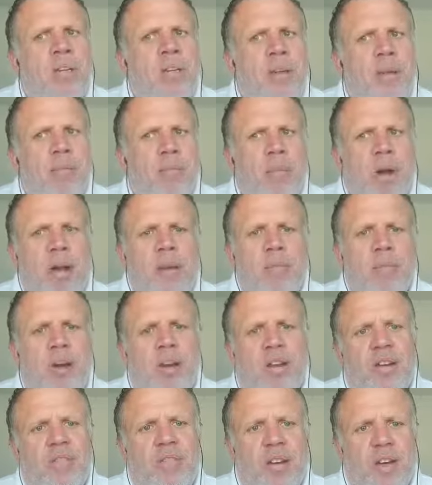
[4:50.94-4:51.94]
In my
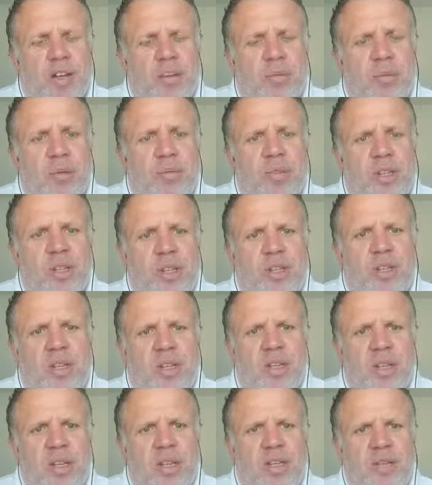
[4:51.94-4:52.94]
mind, a value
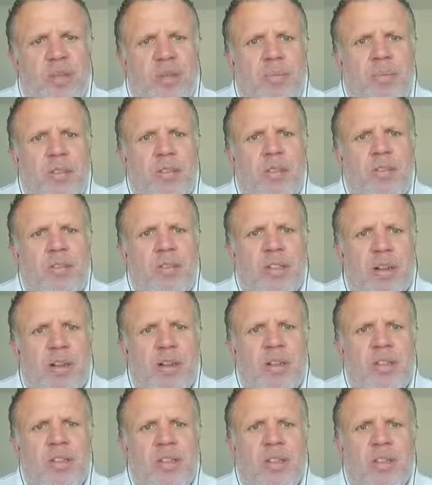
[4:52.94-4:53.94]
proposition needs to be
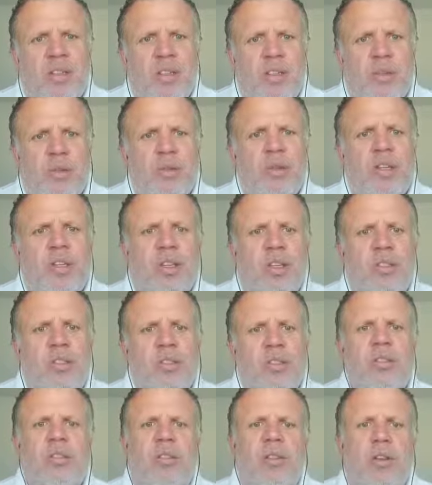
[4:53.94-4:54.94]
targeted at the
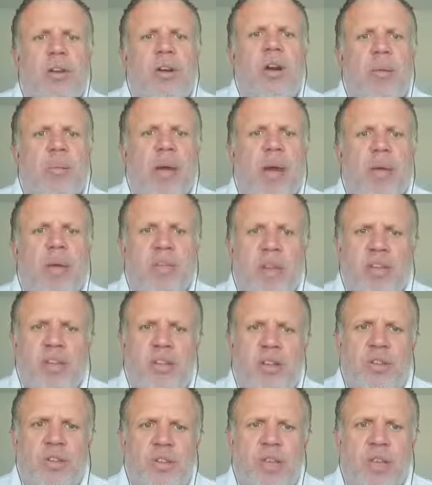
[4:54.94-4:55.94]
audience, not about
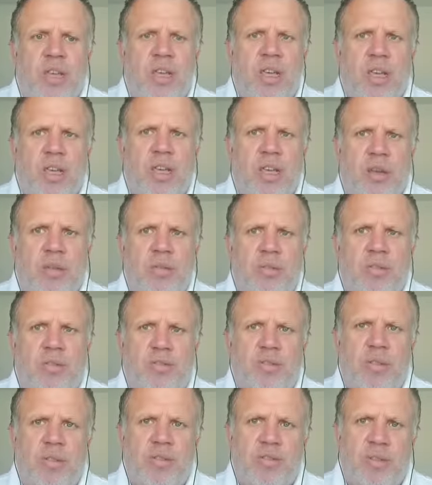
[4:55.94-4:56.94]
massaging the ego
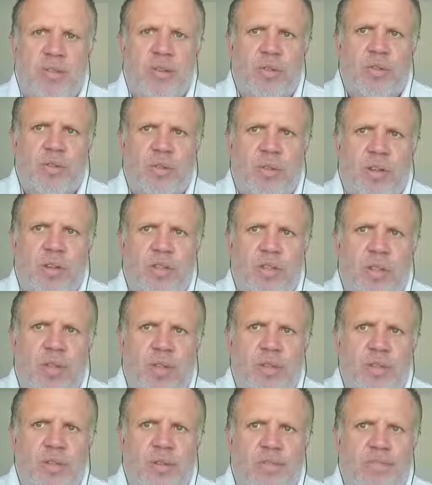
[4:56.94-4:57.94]
of the
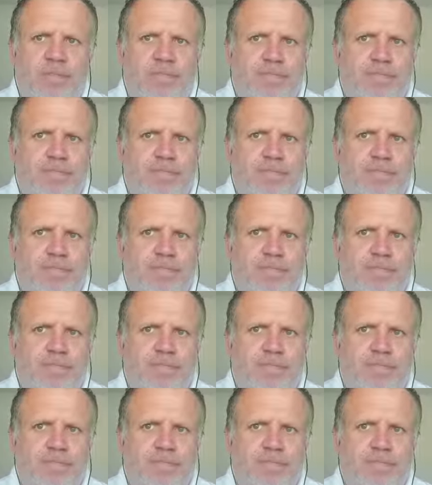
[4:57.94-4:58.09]
organisation.